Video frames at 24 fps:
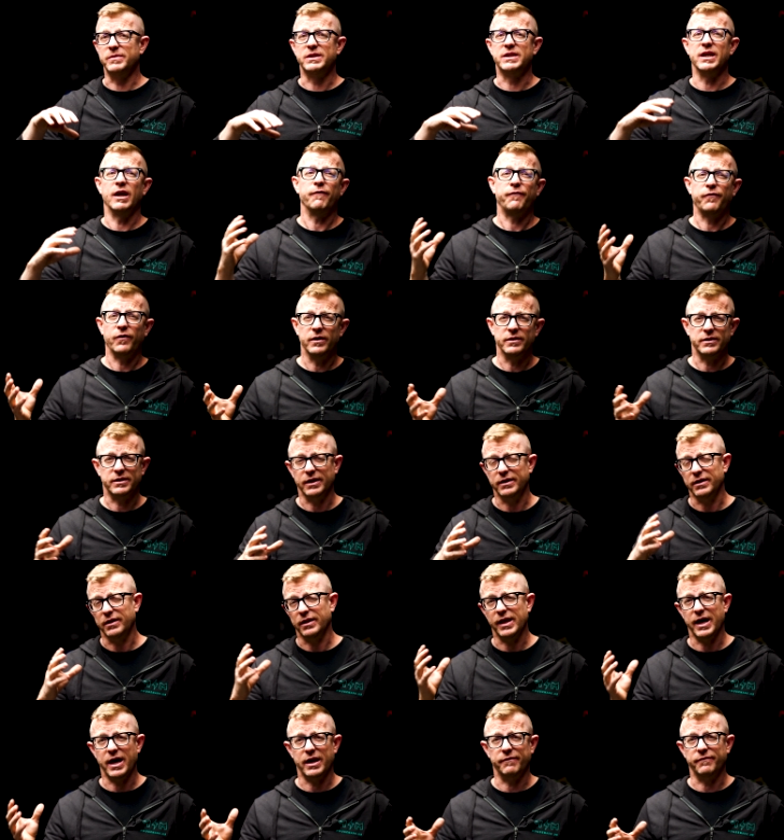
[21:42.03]
different
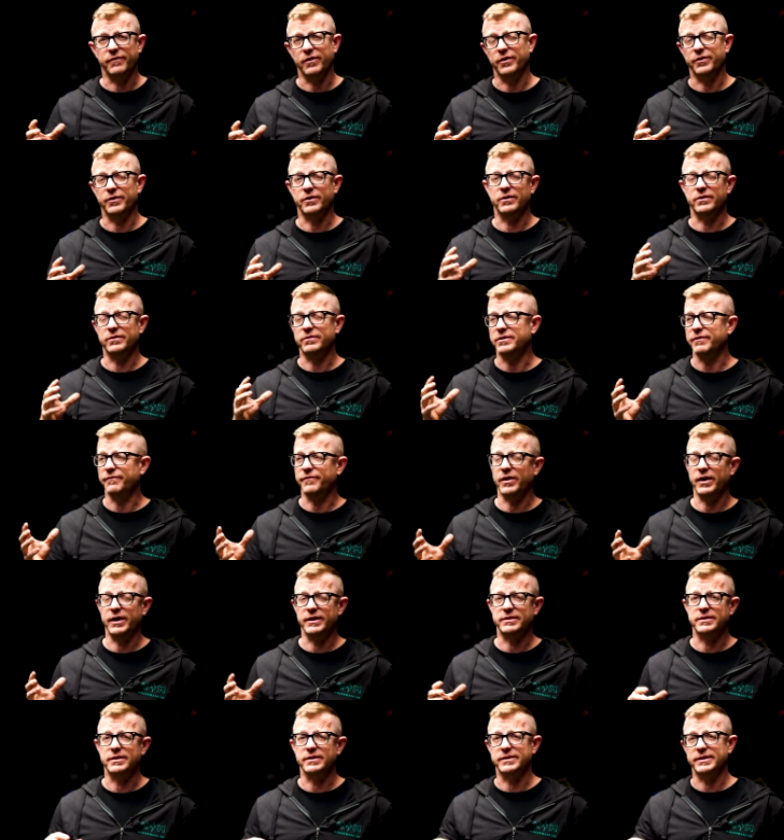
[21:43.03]
than a lot of other
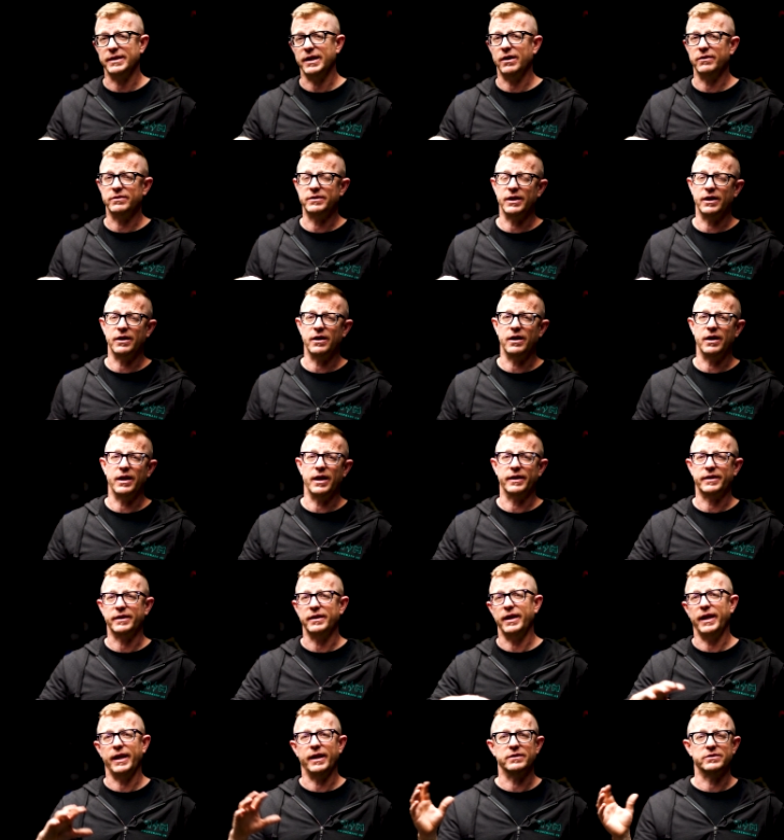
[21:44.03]
devices out there, and I
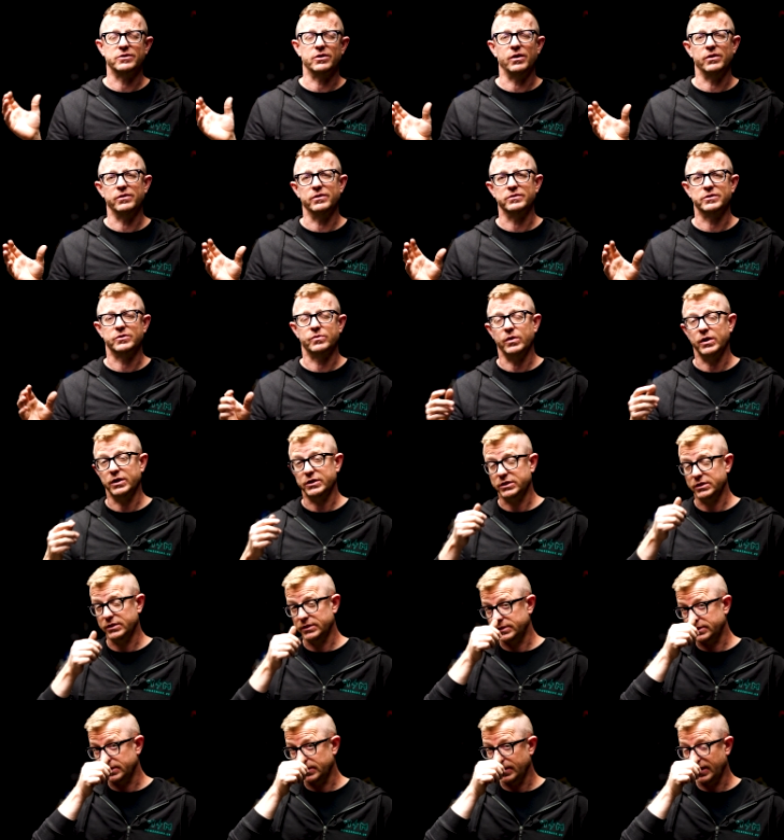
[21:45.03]
can answer all those
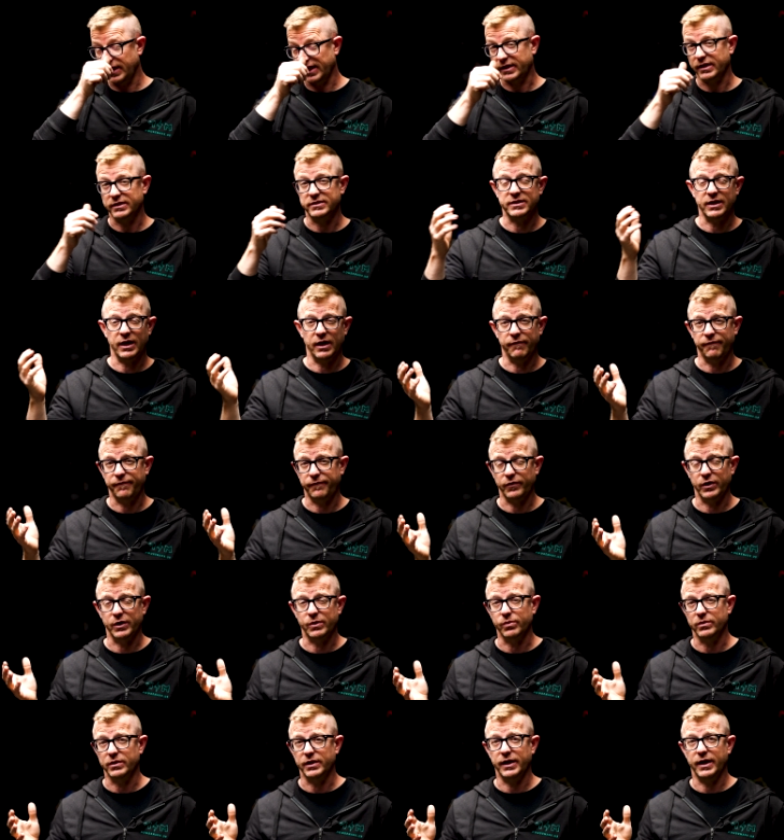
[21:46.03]
questions in, like I say, a
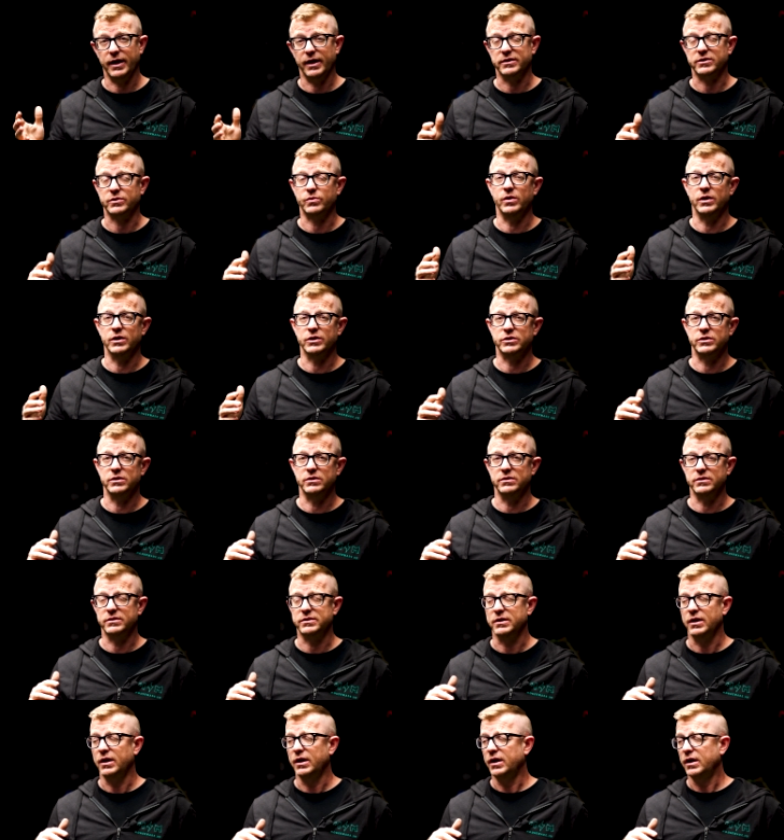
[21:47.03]
frequently asked
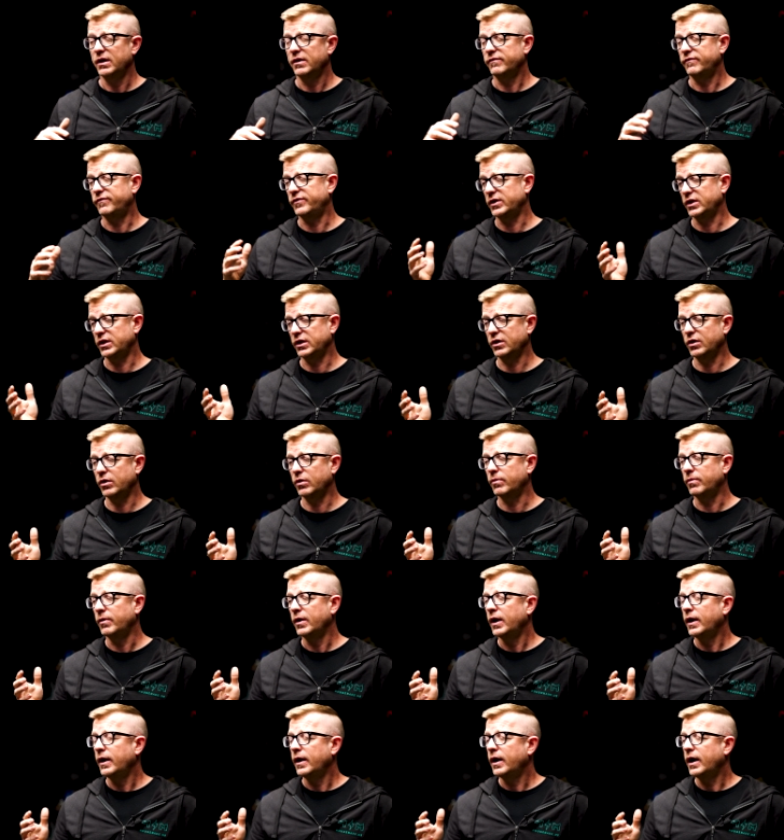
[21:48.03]
questions
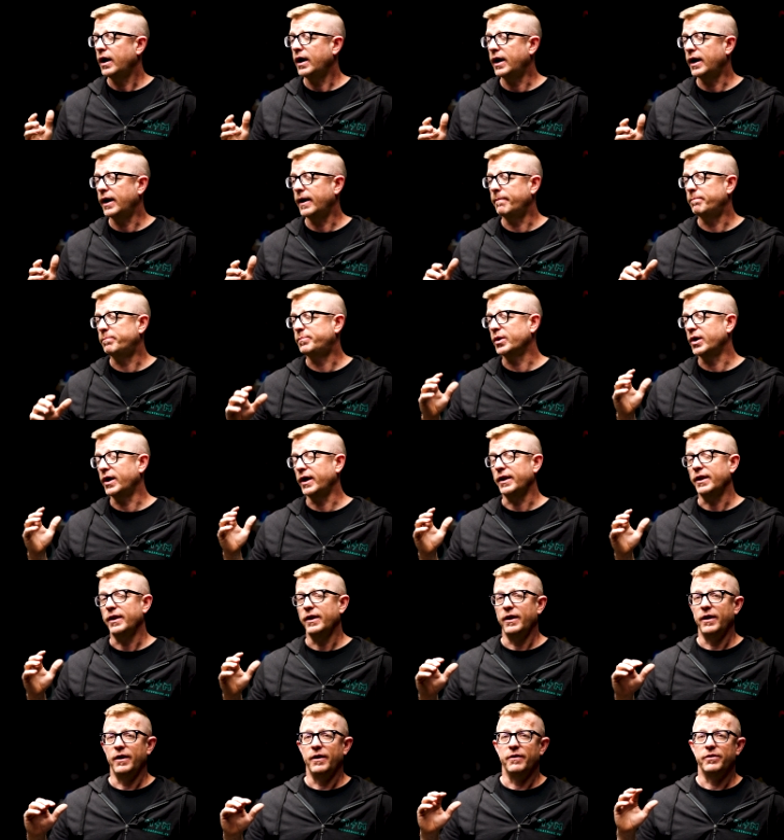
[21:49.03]
video. Uh,
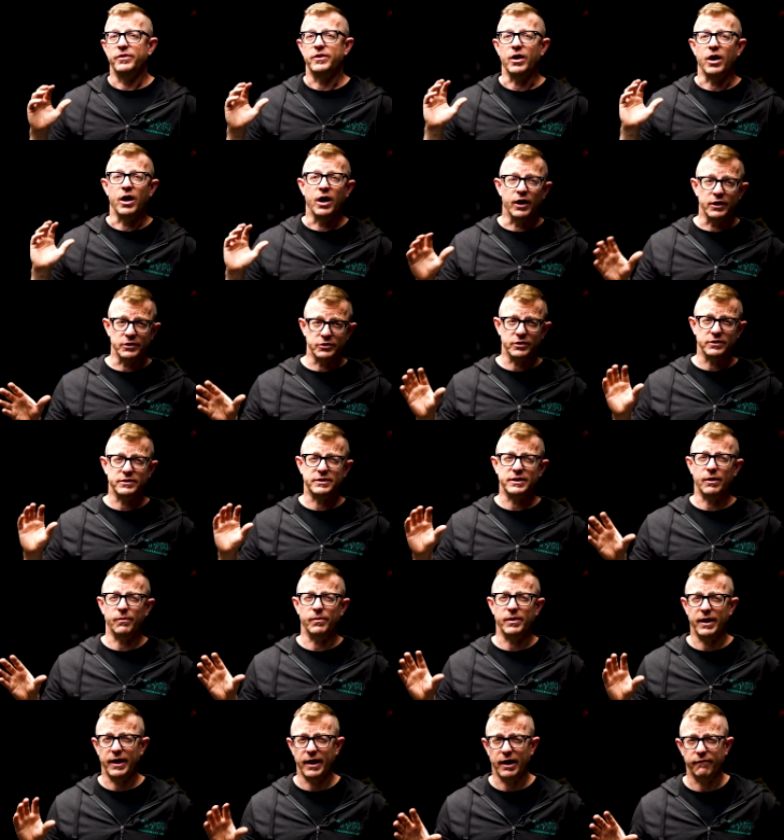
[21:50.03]
but the hundreds
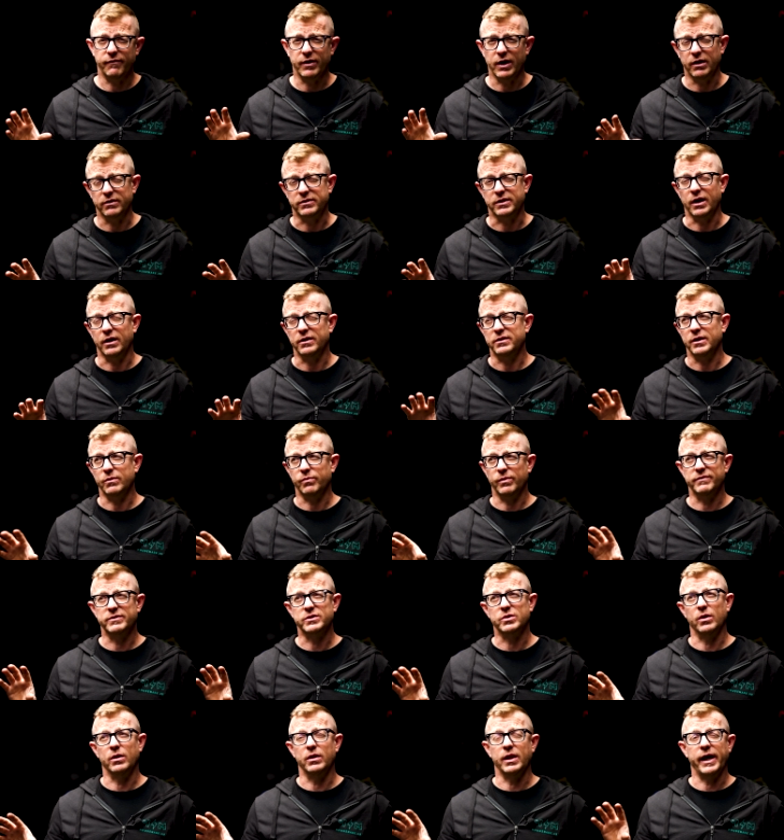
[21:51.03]
that we have out there, I think
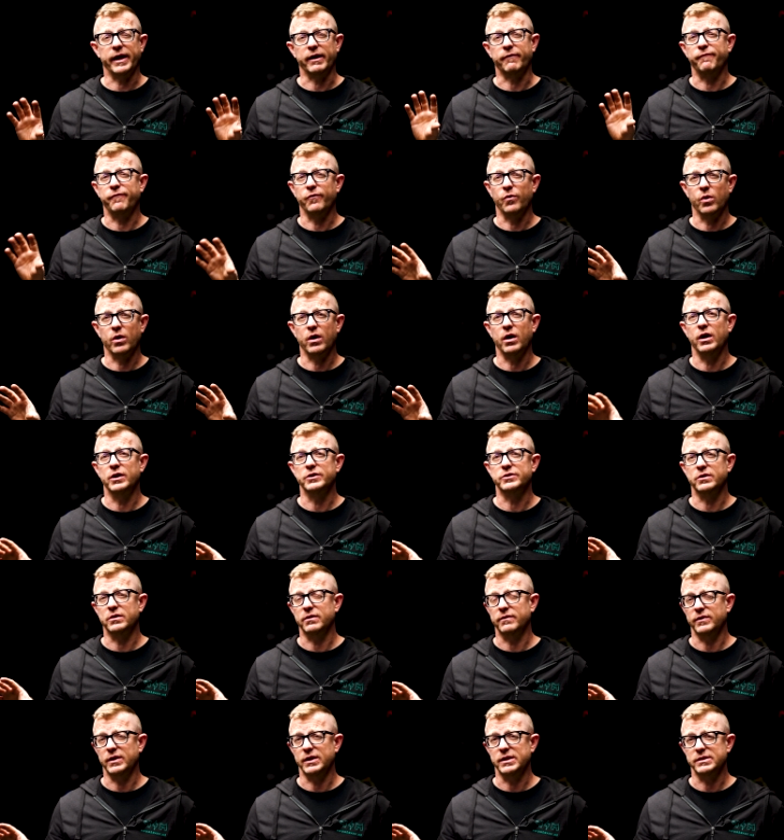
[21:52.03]
we've sold like
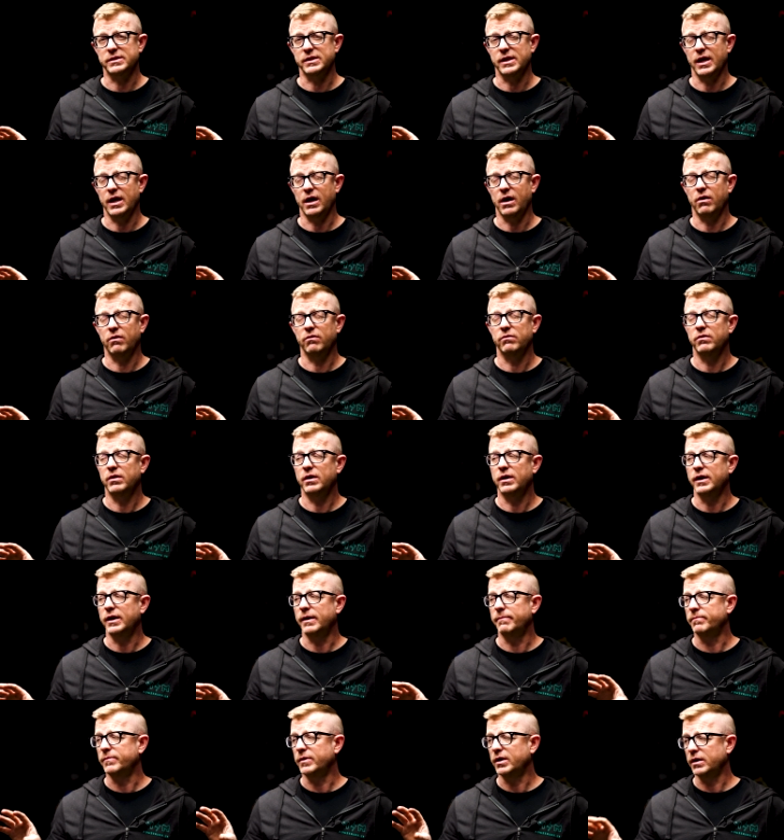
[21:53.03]
400 of these now,
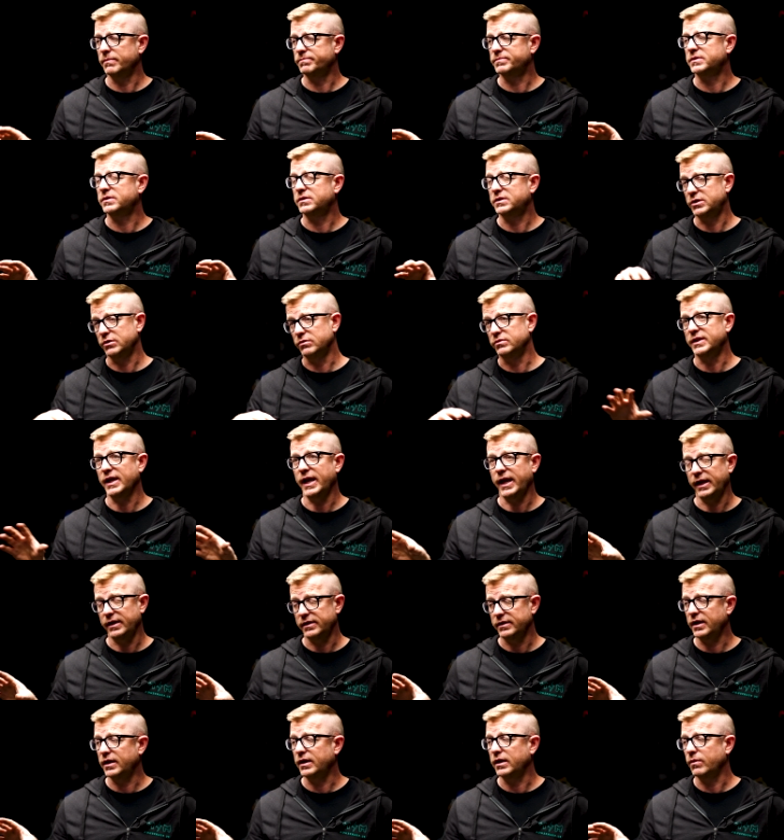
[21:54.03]
um, up to
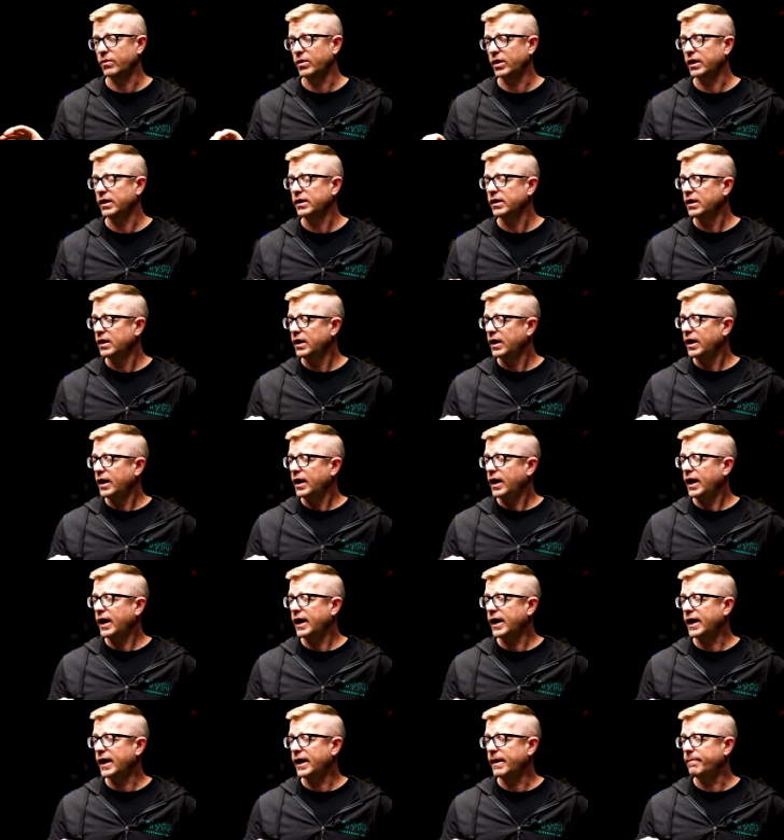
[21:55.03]
date anyway
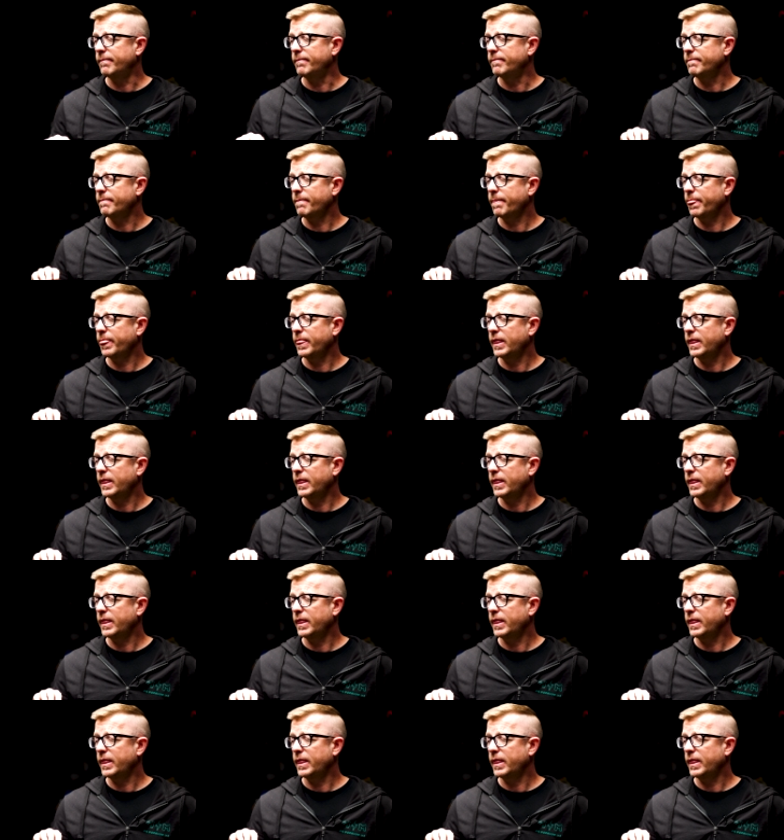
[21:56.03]
um,